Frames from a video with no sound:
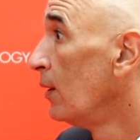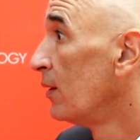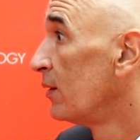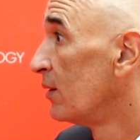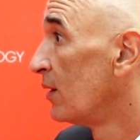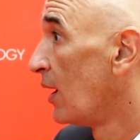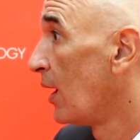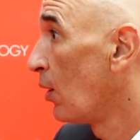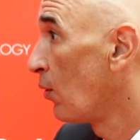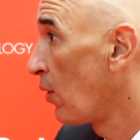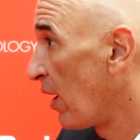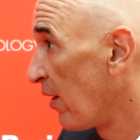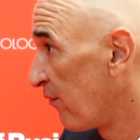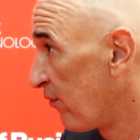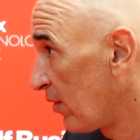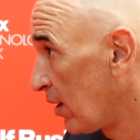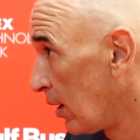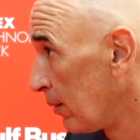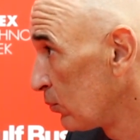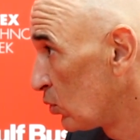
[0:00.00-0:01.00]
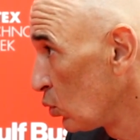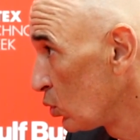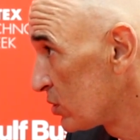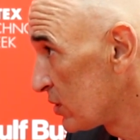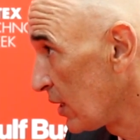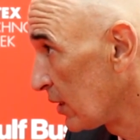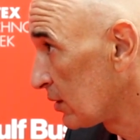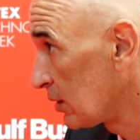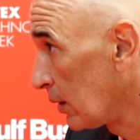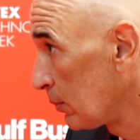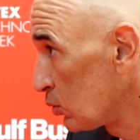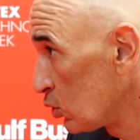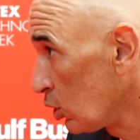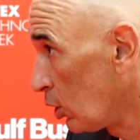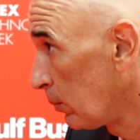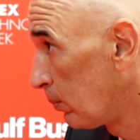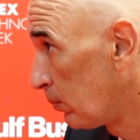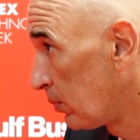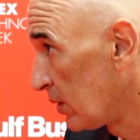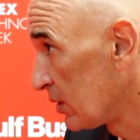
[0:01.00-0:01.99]
now have come to set up
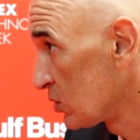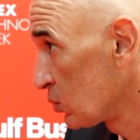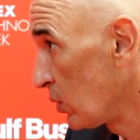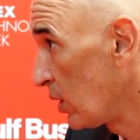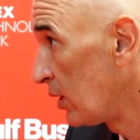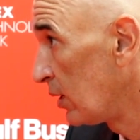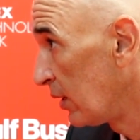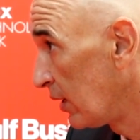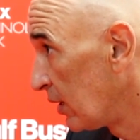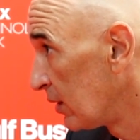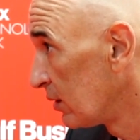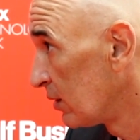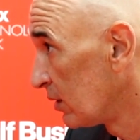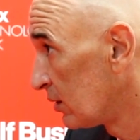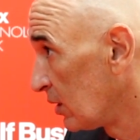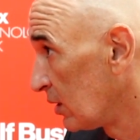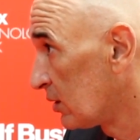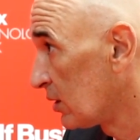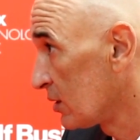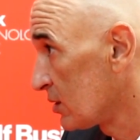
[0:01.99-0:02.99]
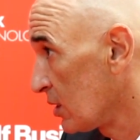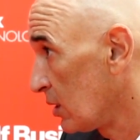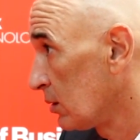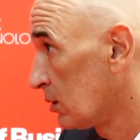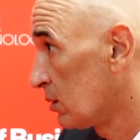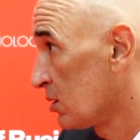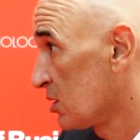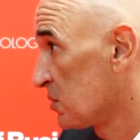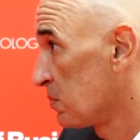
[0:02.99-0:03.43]
shop as well in the data centers